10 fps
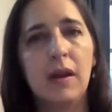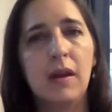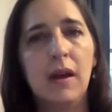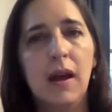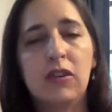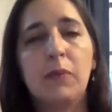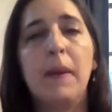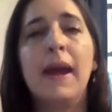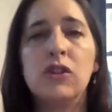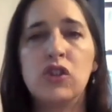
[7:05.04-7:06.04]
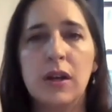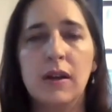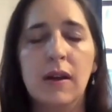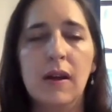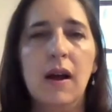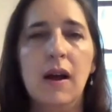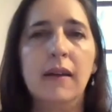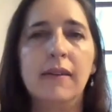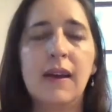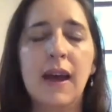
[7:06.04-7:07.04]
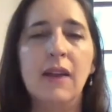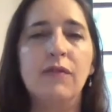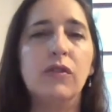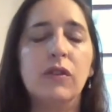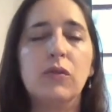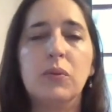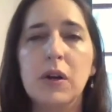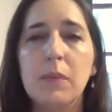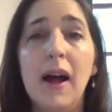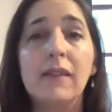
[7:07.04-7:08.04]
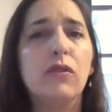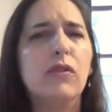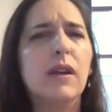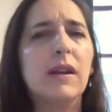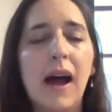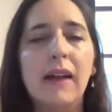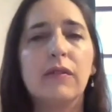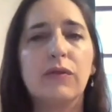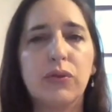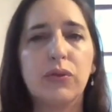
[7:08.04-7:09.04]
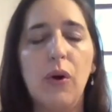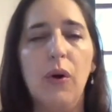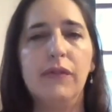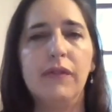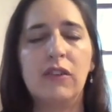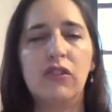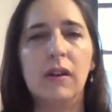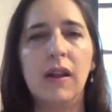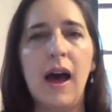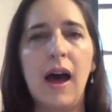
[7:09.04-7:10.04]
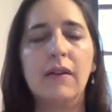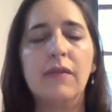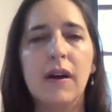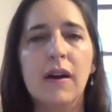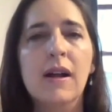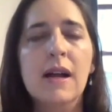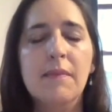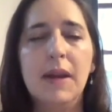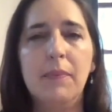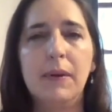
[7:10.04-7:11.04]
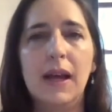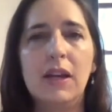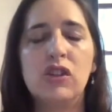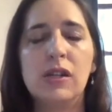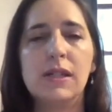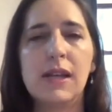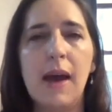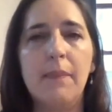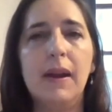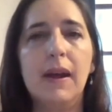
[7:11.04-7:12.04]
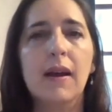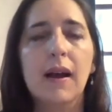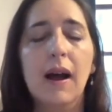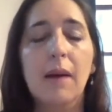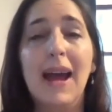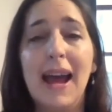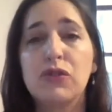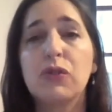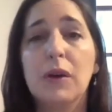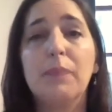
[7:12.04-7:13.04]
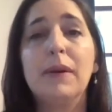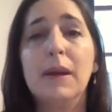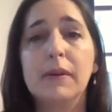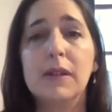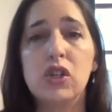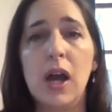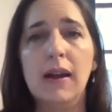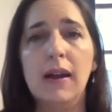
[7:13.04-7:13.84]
expansion to kind of using Twitter bots, using lots of trolls. Actually, a lot of the manipulation is happening by actual real people in China,